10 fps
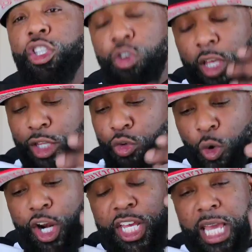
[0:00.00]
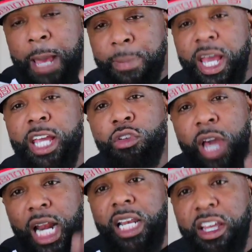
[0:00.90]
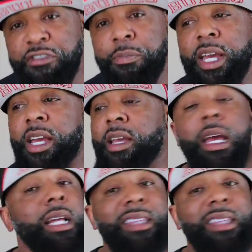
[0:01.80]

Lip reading: you want to get big, you got to lift big.